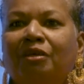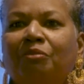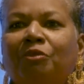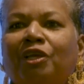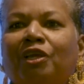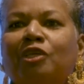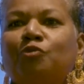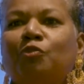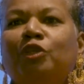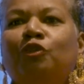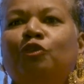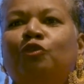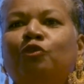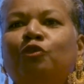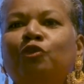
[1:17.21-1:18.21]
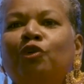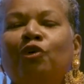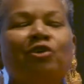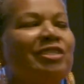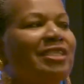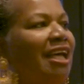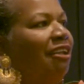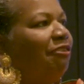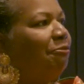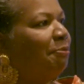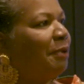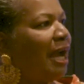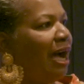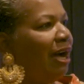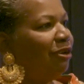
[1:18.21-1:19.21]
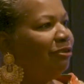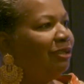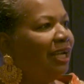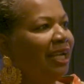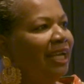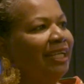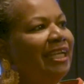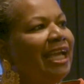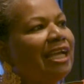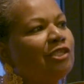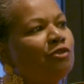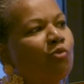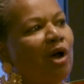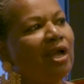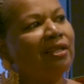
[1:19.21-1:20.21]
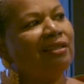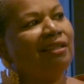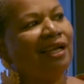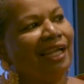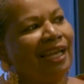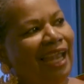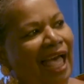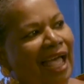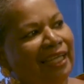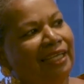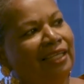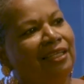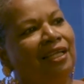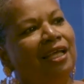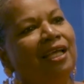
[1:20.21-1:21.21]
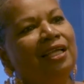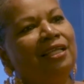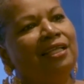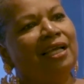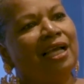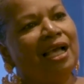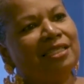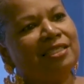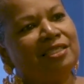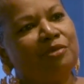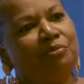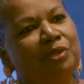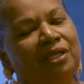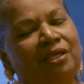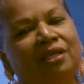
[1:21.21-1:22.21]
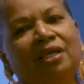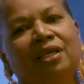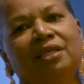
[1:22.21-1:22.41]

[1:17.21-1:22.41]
Because when you do yourself proud, guess what the client, the customer,